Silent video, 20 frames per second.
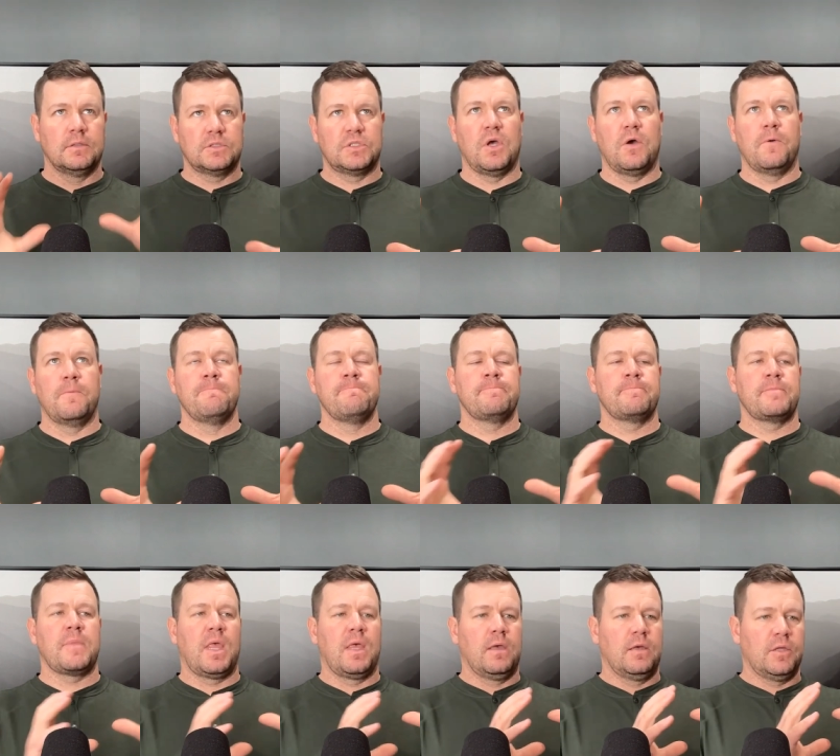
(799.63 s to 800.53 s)
So
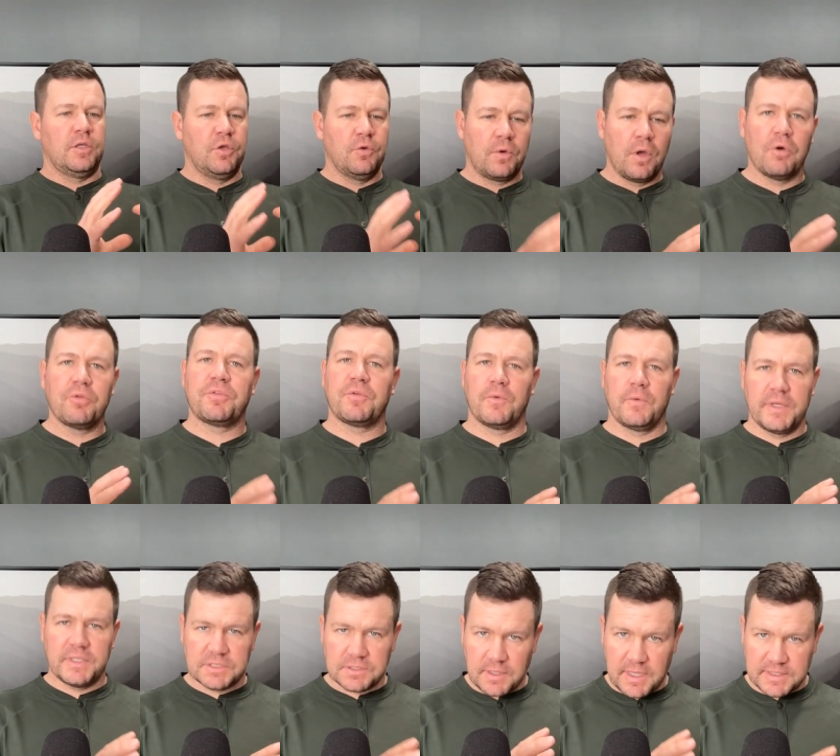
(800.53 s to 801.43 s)
you go through
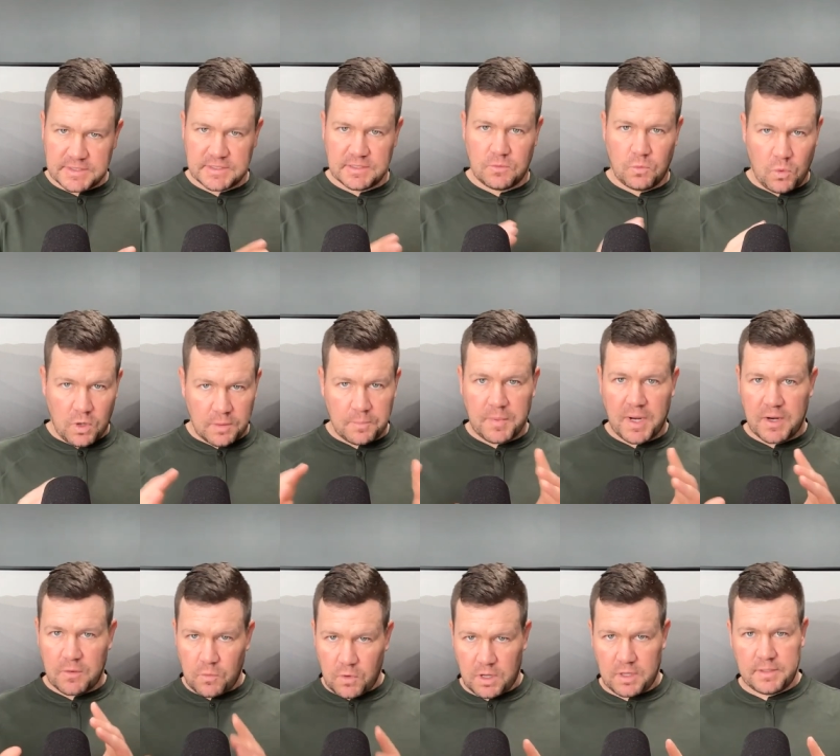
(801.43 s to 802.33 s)
each lesson one
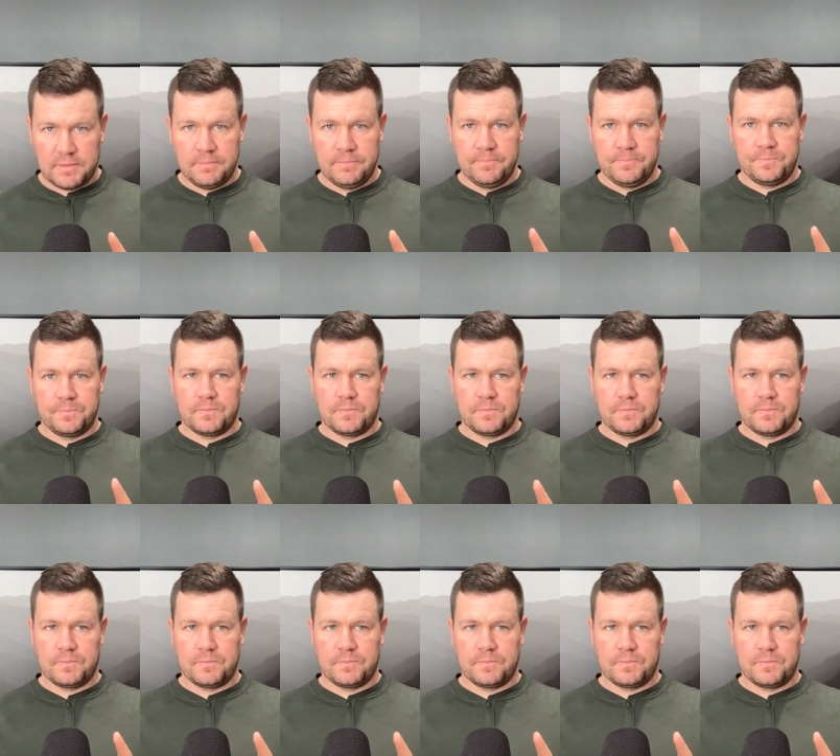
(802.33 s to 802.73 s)
by one,